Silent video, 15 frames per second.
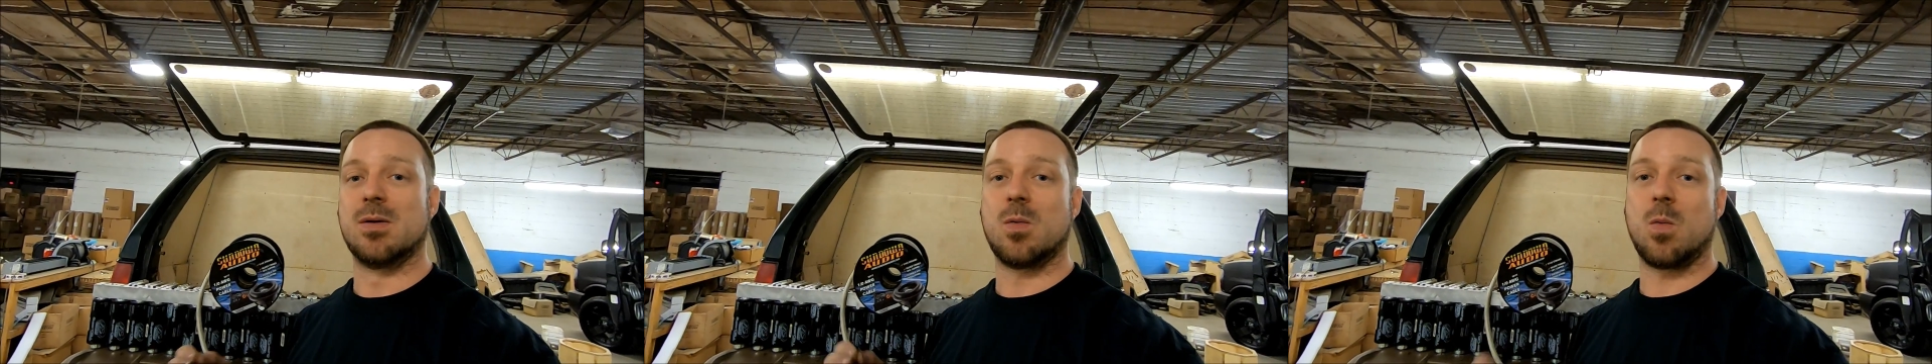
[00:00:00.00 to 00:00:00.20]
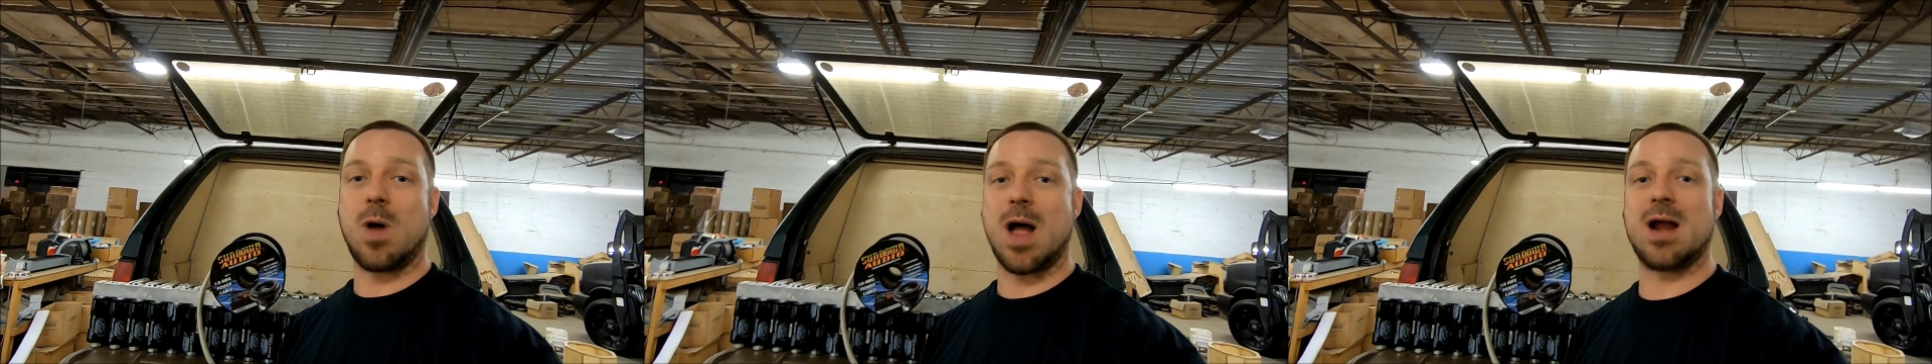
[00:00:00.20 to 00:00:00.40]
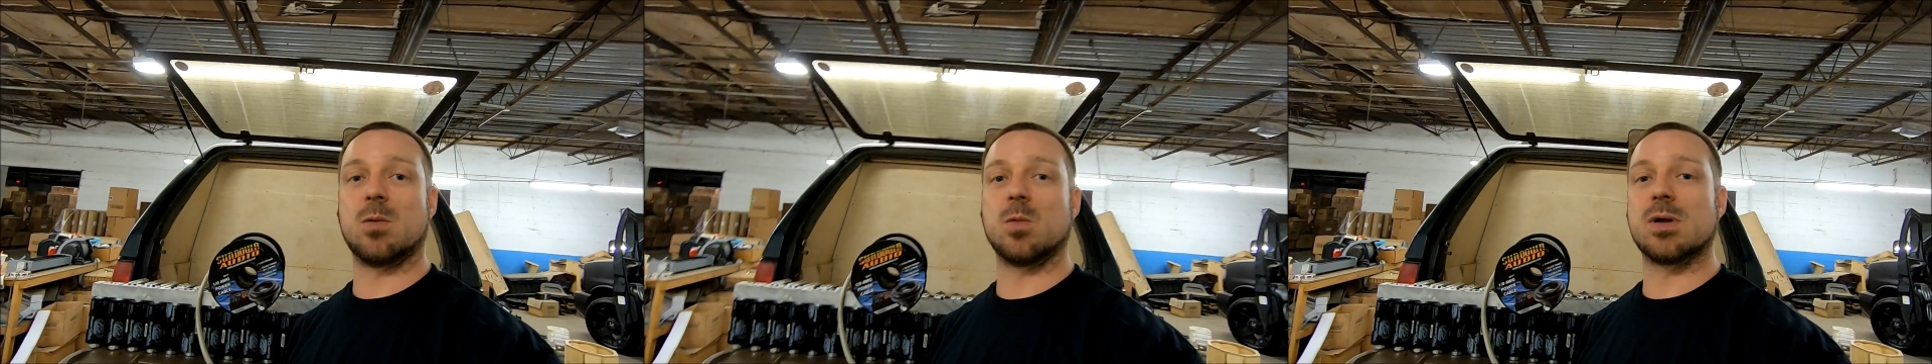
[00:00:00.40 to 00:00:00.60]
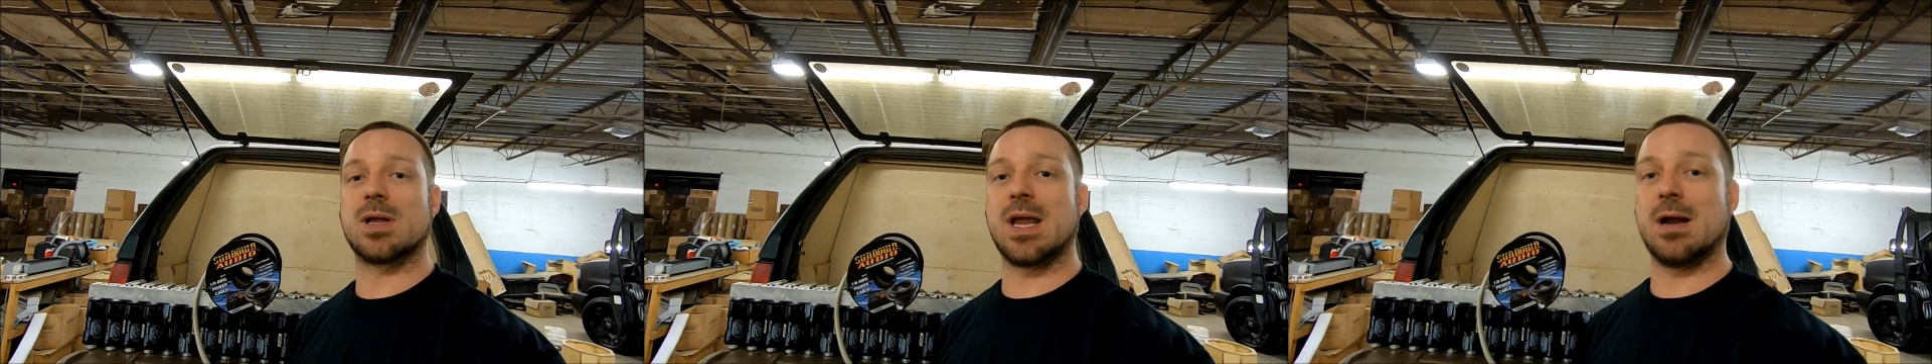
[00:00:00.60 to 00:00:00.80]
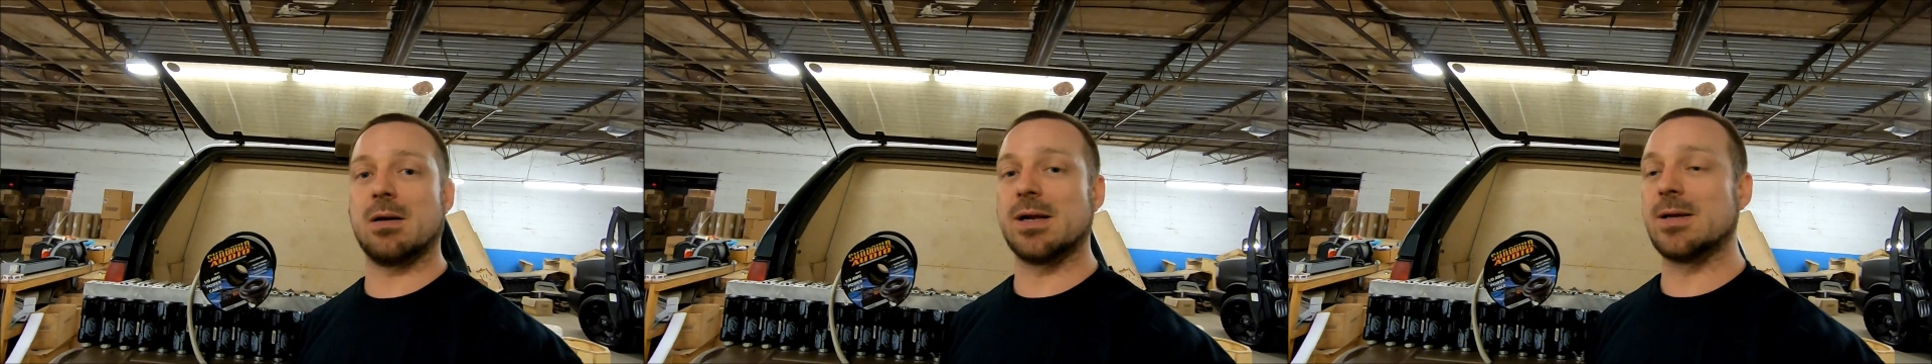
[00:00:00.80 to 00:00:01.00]
wire will
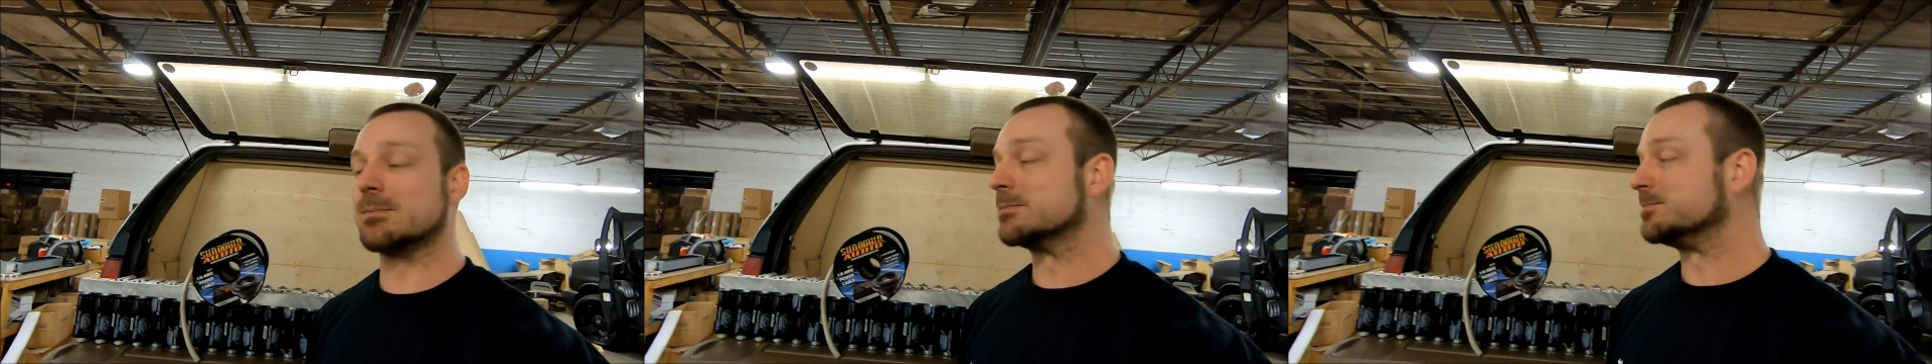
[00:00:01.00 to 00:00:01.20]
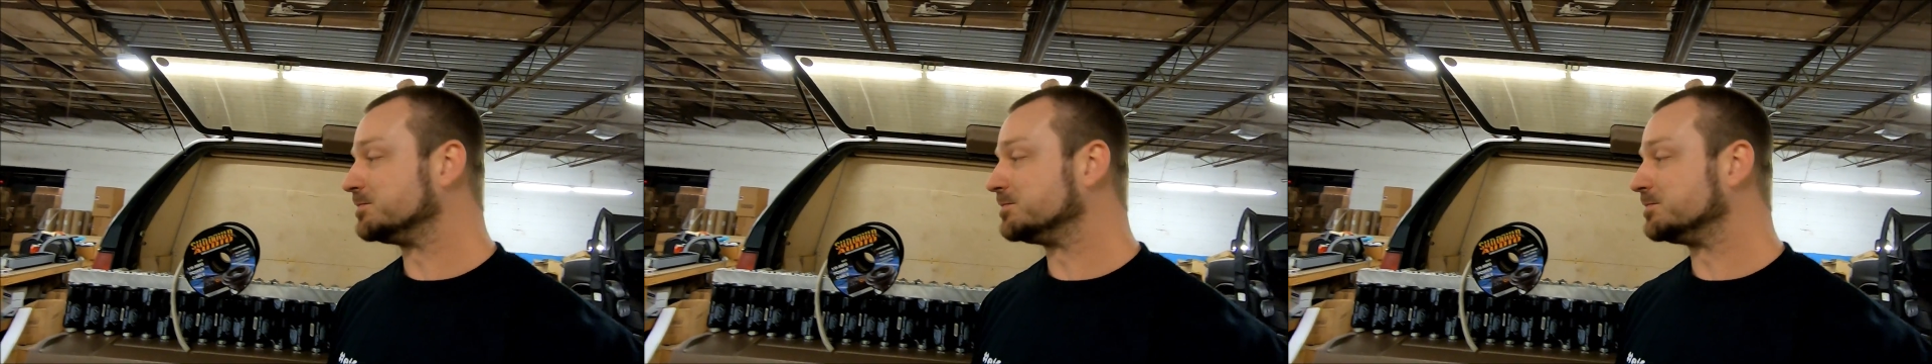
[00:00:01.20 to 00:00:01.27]
carry.